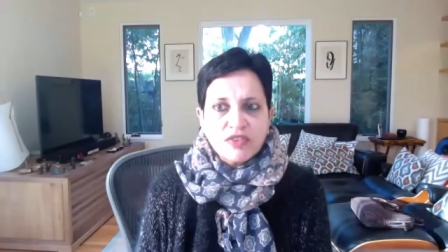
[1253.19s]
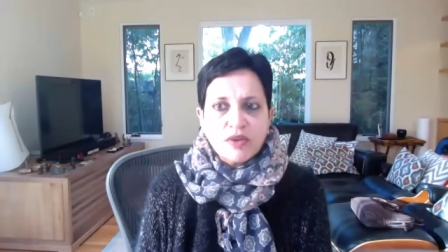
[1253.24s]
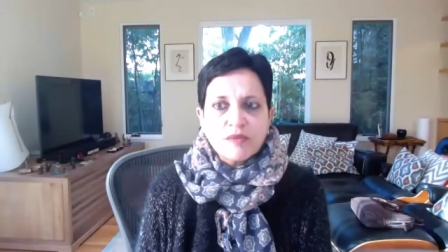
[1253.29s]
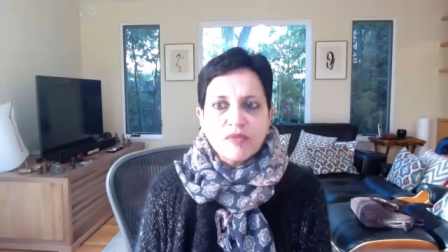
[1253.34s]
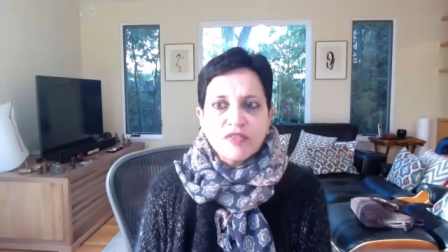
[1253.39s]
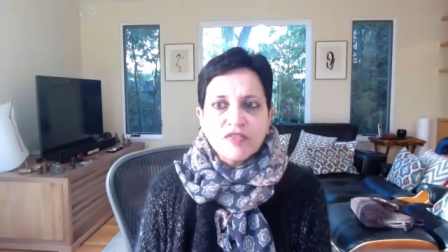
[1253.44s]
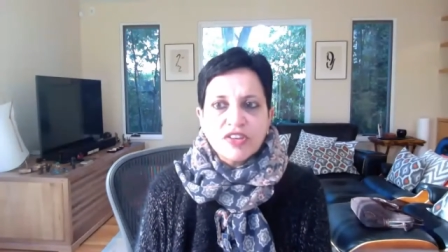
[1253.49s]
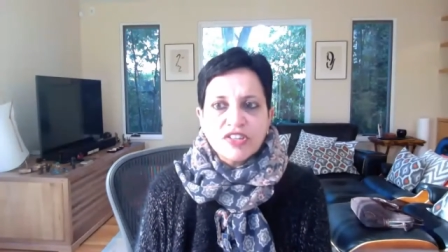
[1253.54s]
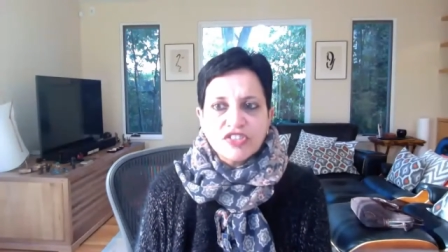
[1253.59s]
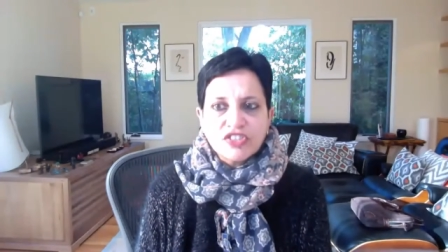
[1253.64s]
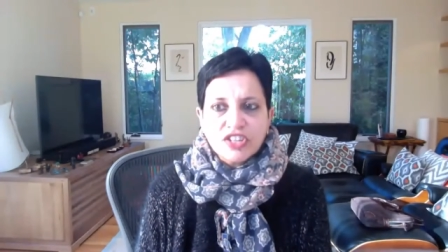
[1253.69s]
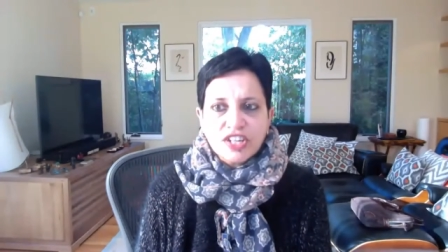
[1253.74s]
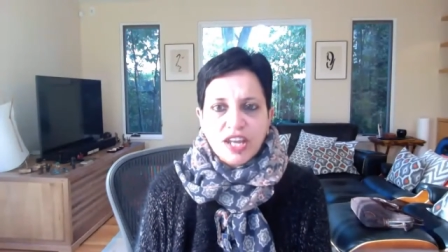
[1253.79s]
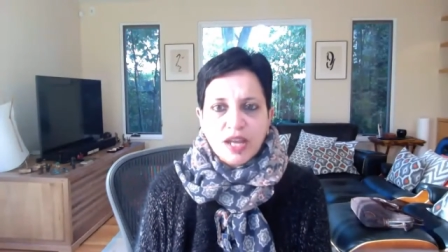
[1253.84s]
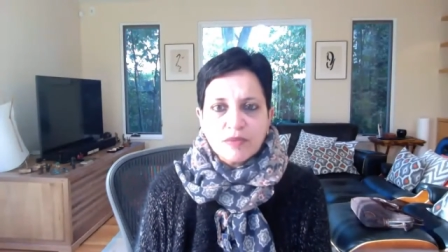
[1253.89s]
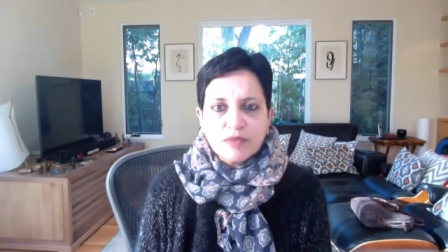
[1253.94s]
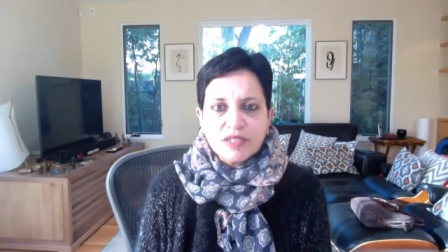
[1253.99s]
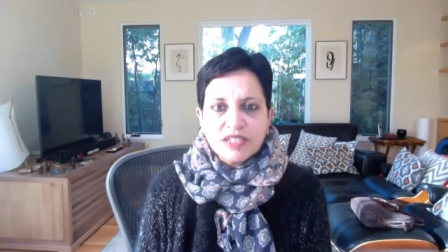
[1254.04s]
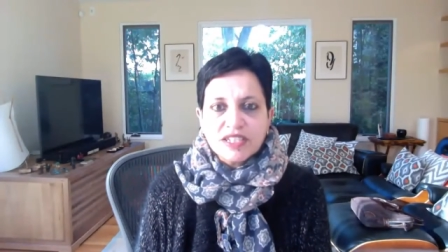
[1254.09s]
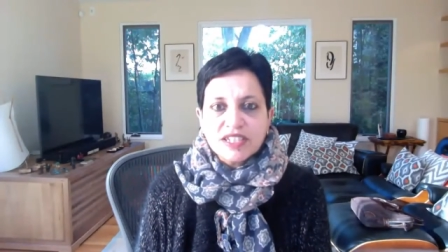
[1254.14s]
from a venture
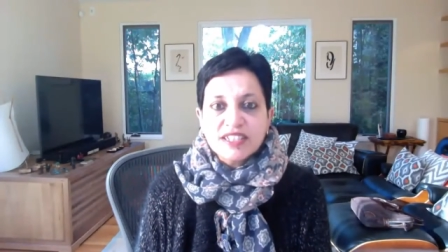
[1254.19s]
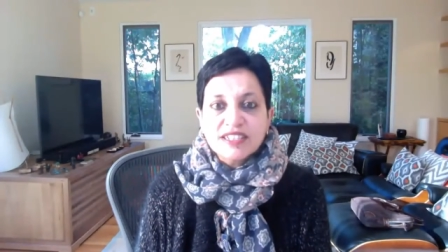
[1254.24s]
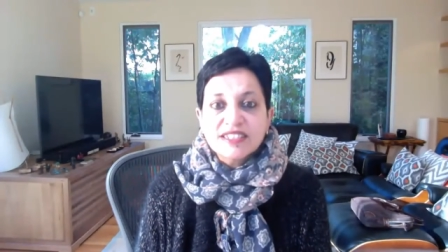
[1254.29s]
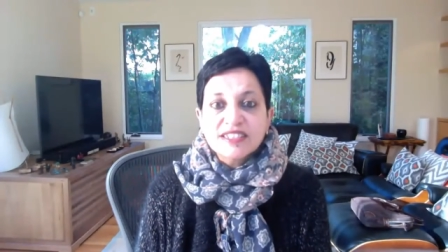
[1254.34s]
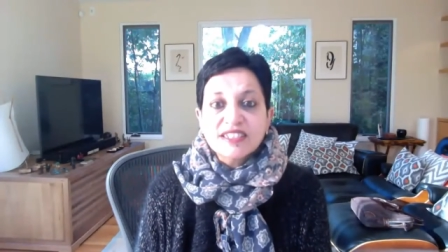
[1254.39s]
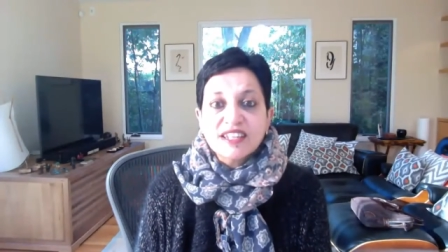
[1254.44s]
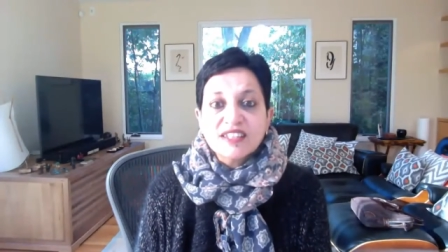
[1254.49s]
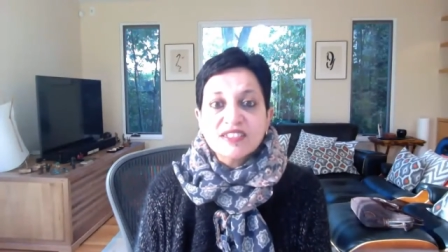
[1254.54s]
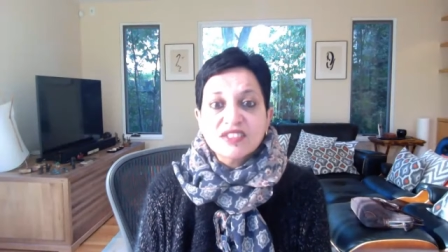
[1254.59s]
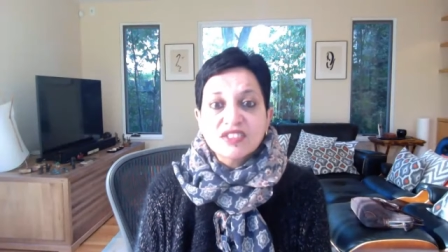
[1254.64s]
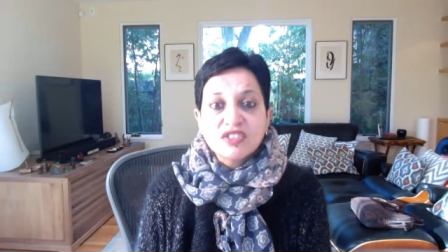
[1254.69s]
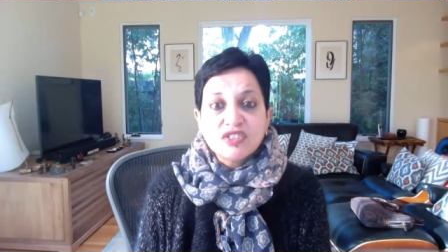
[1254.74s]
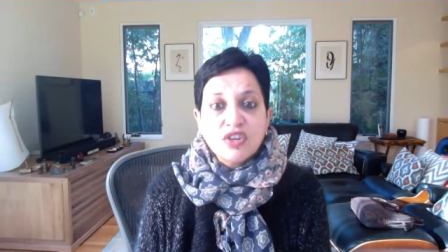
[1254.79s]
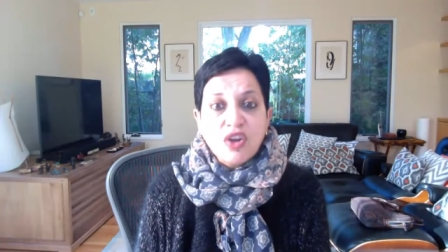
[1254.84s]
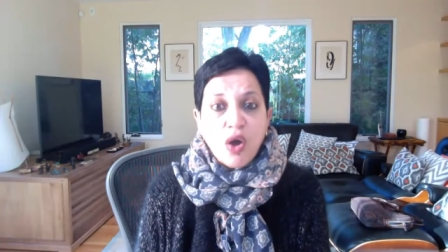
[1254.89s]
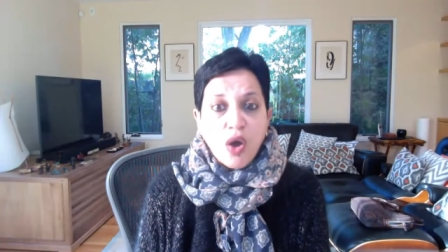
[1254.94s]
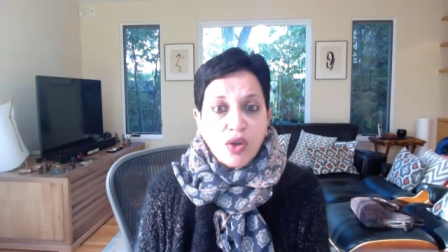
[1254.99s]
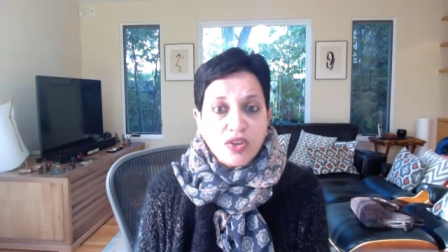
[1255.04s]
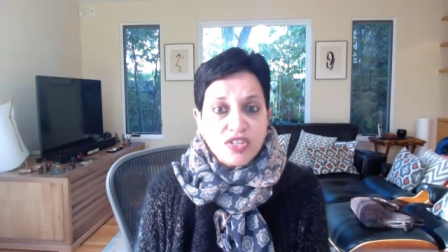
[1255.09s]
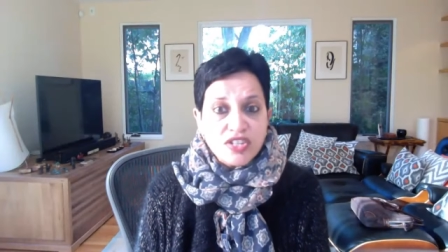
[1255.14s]
capitalist does
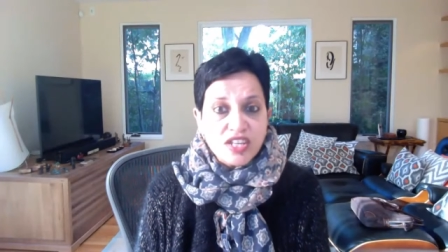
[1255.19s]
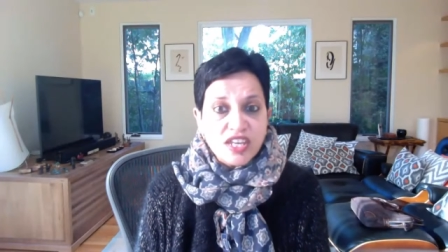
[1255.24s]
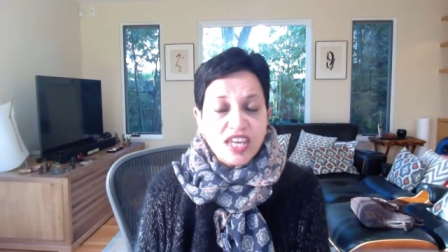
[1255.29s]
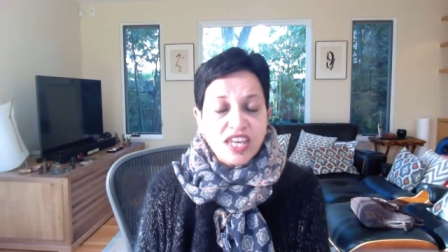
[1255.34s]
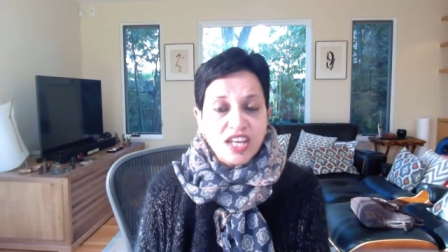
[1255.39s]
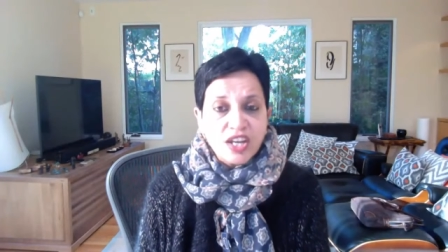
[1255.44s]
not